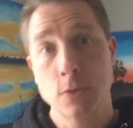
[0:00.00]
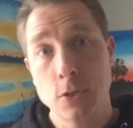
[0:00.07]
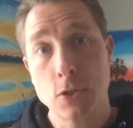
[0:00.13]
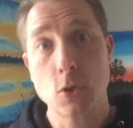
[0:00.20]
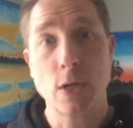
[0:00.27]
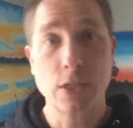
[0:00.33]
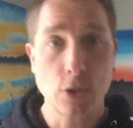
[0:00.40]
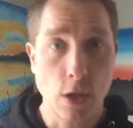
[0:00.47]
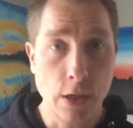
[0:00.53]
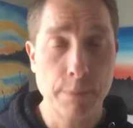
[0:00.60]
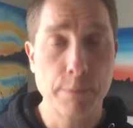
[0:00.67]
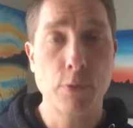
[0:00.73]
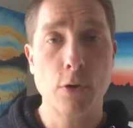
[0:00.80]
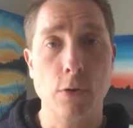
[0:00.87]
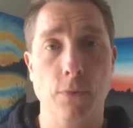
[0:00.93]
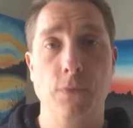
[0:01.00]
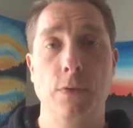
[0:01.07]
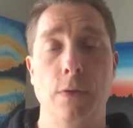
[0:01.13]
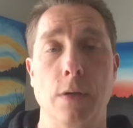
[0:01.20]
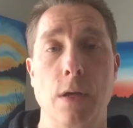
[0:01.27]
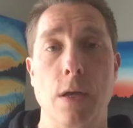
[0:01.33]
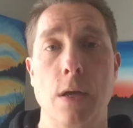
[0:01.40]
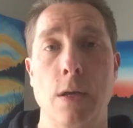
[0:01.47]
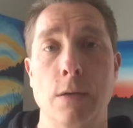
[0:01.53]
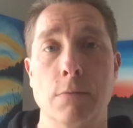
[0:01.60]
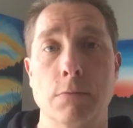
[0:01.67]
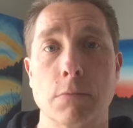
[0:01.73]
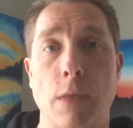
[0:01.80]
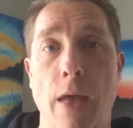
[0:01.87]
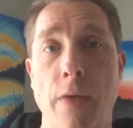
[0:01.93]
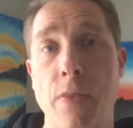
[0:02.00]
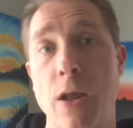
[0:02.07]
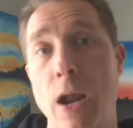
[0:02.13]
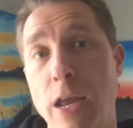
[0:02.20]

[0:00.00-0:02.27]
So I started to improve. And then